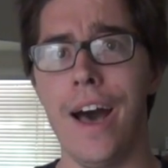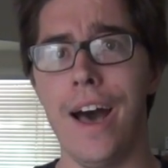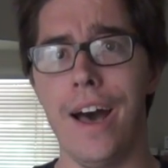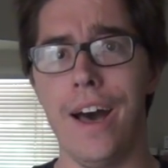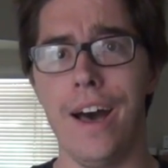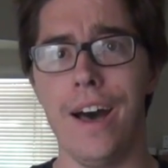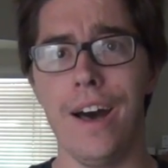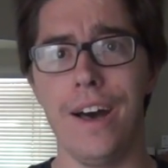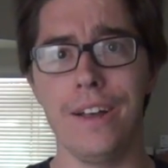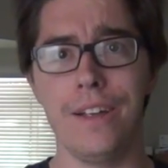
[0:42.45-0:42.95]

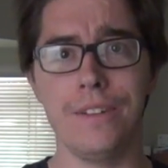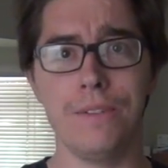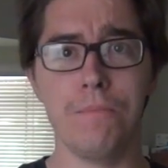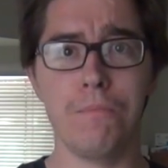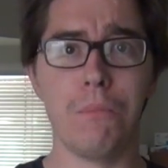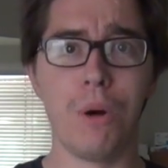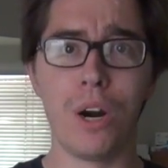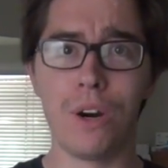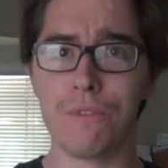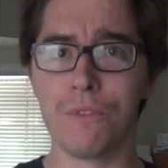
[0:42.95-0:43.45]
uh,
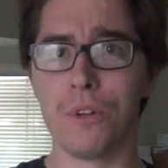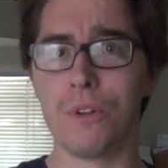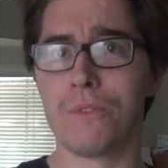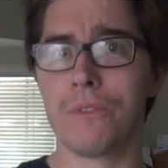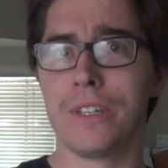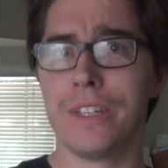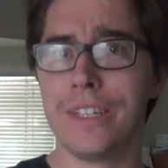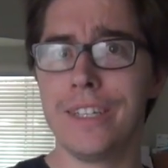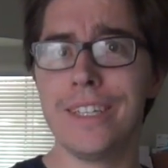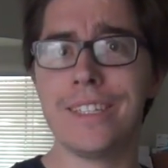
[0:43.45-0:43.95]
Marvel
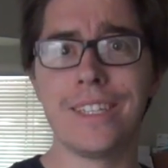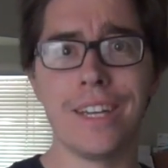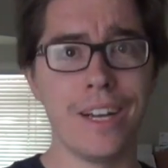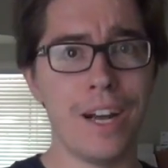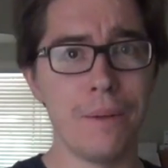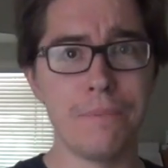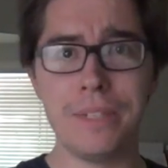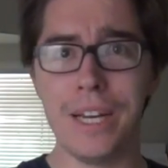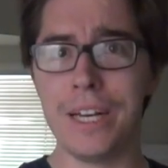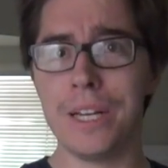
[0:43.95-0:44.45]
released an
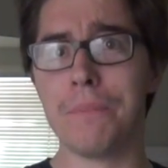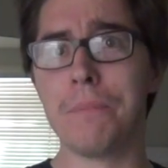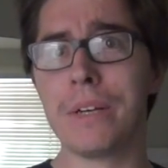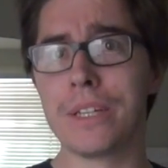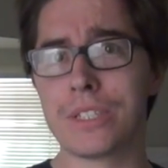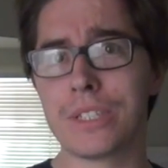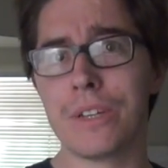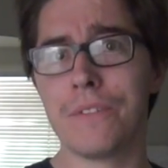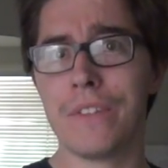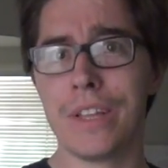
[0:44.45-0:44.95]
updated
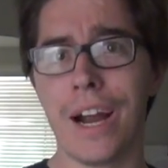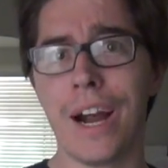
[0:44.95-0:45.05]
picture of